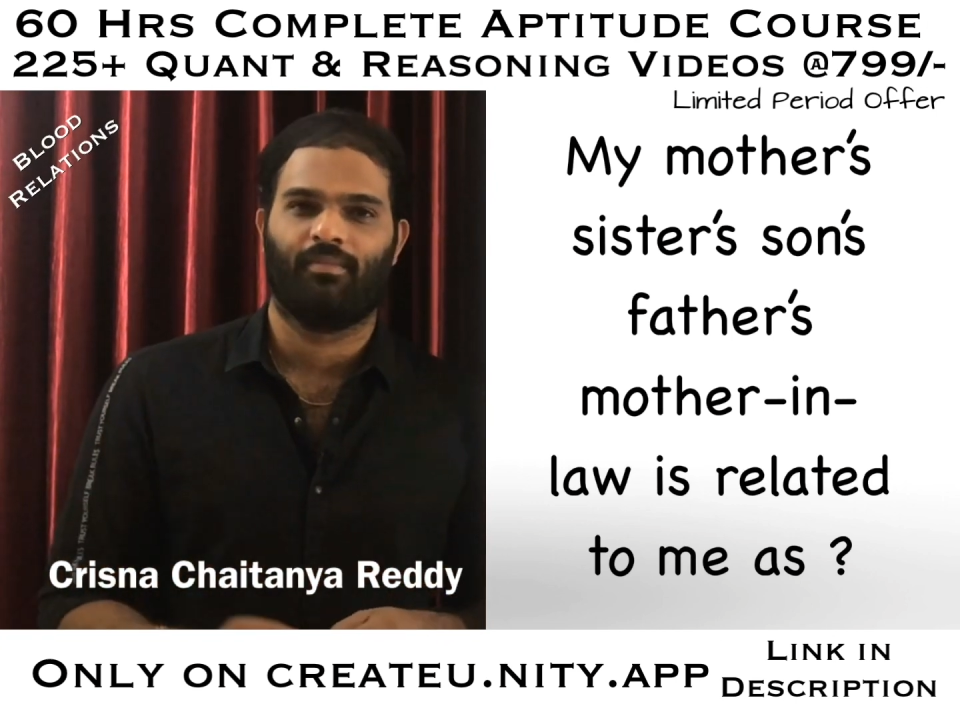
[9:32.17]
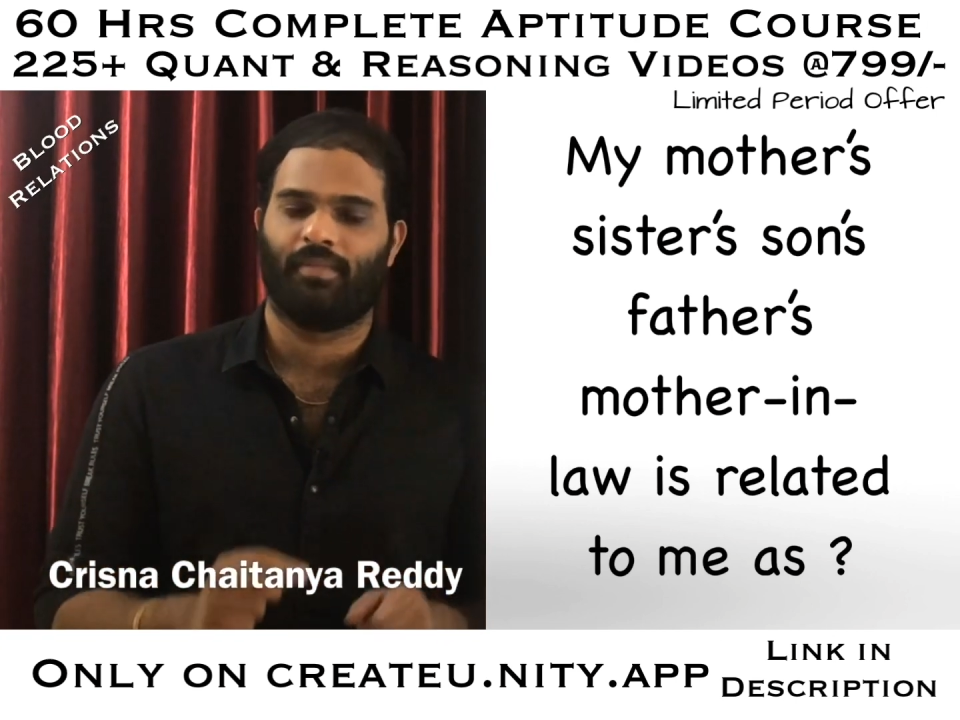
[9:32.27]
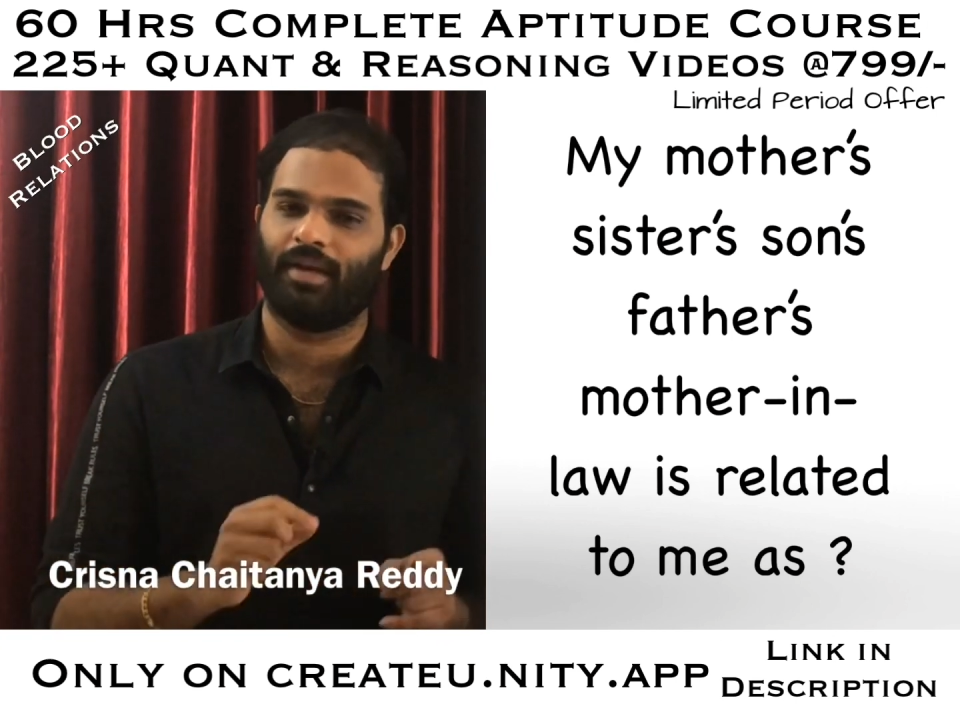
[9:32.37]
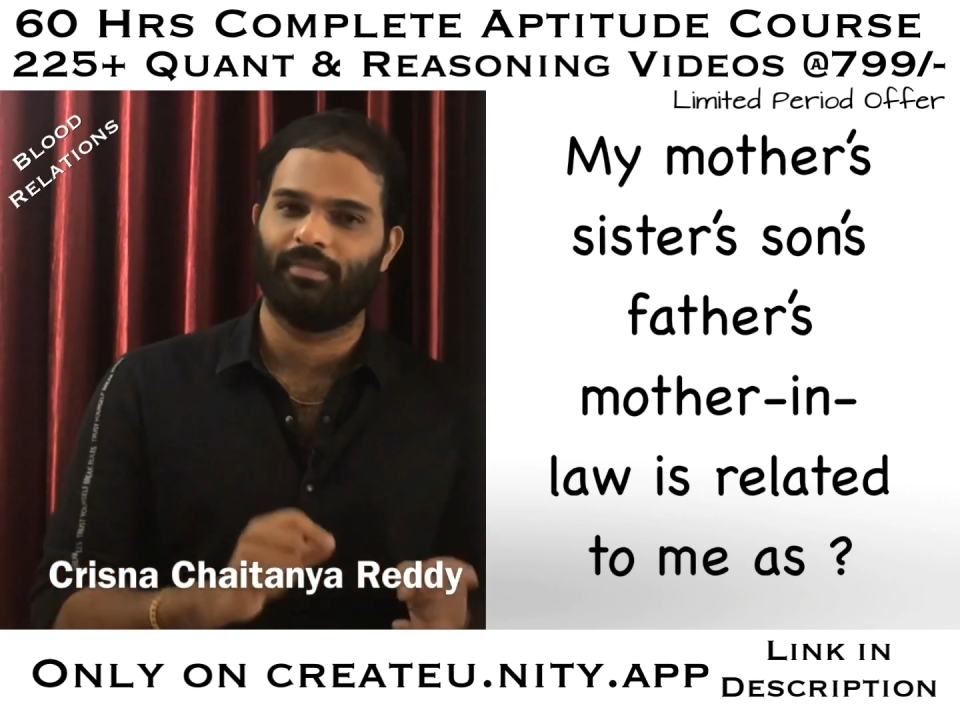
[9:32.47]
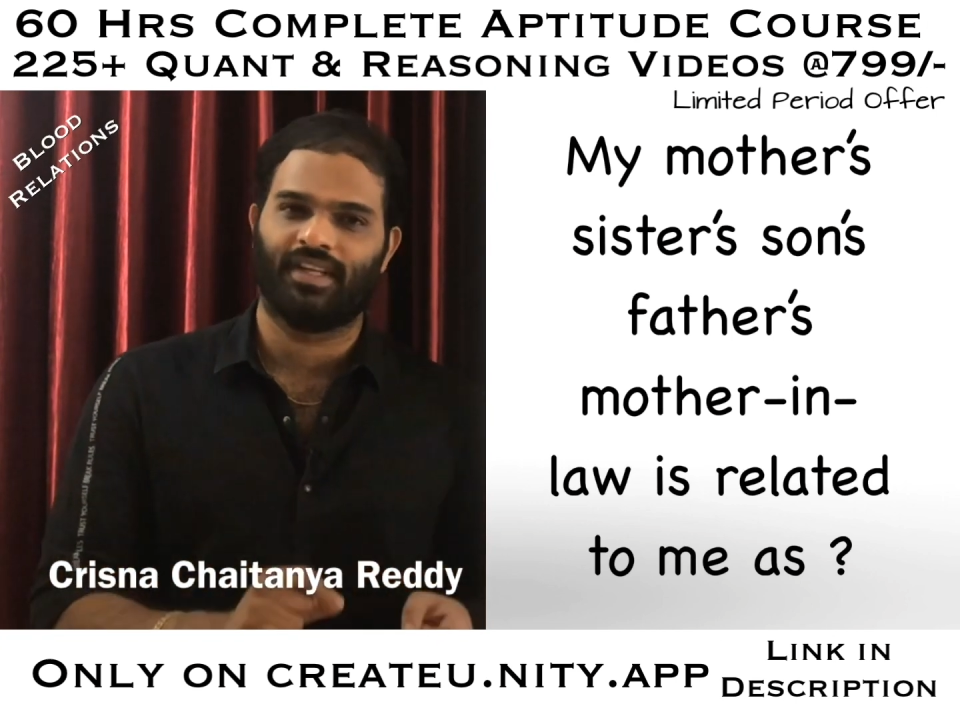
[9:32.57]

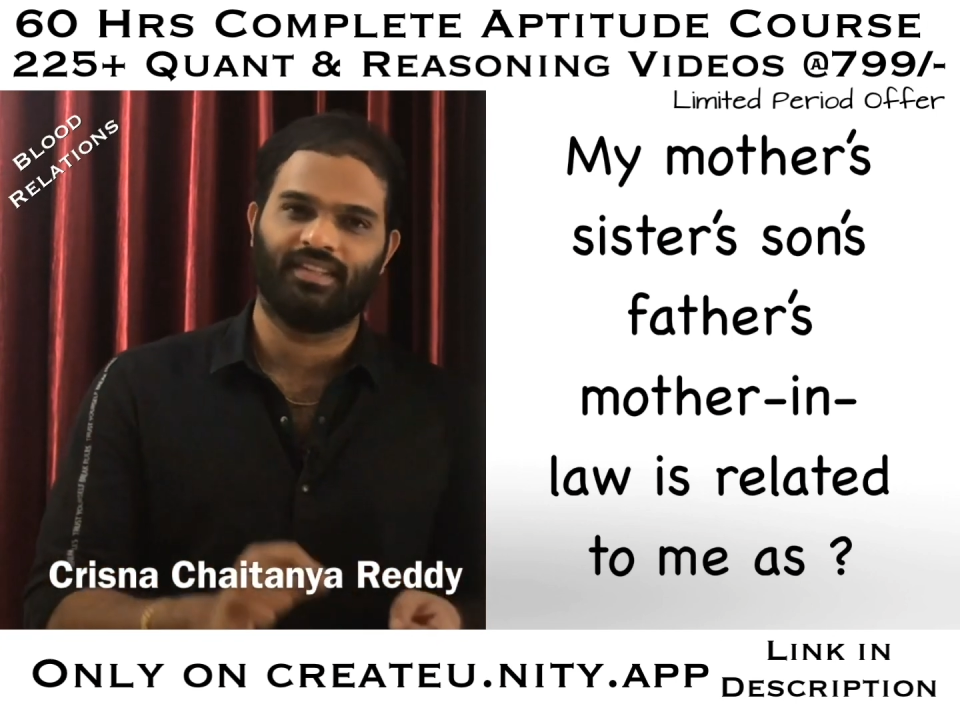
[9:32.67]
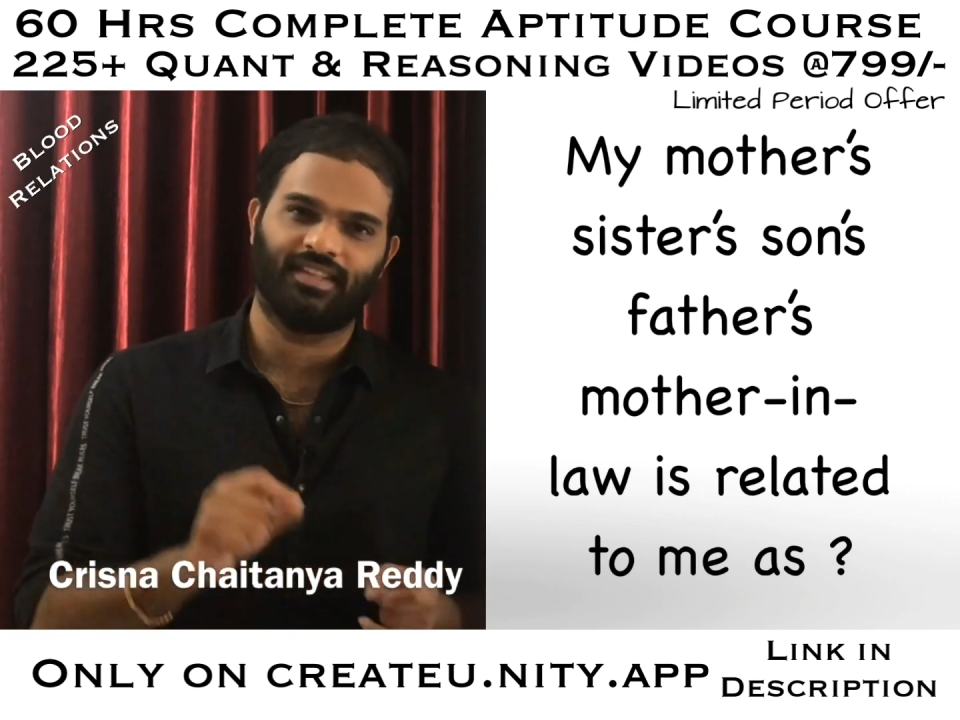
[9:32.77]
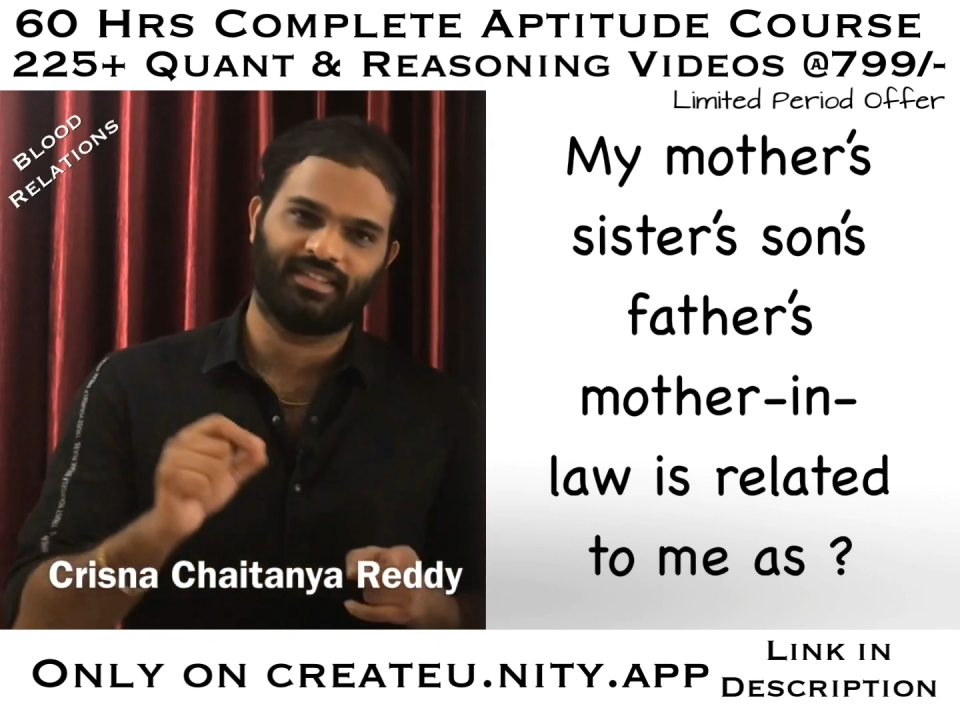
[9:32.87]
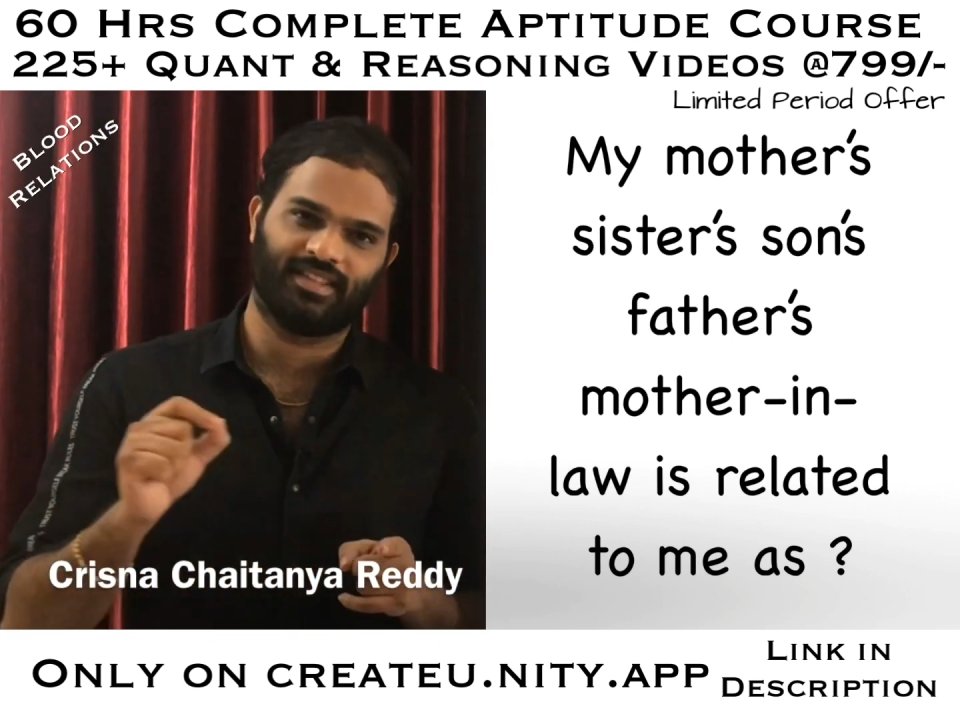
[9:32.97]
My mother's